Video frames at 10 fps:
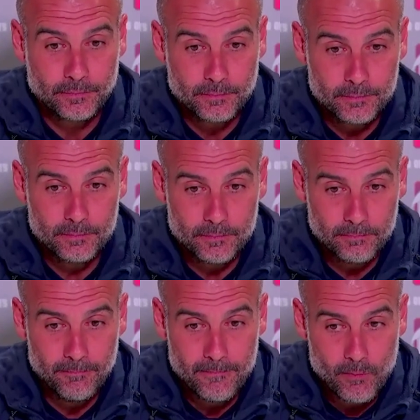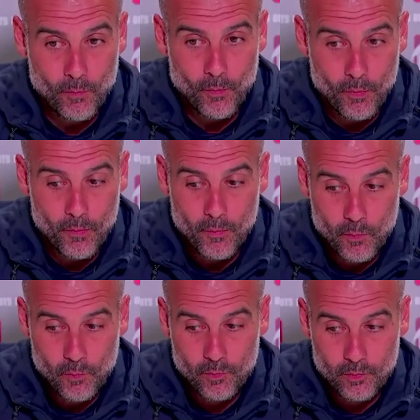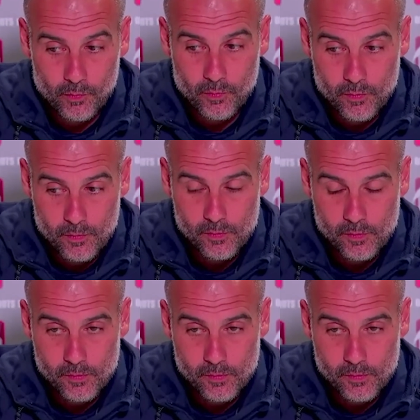Thank you, Simon. Andy Hampson.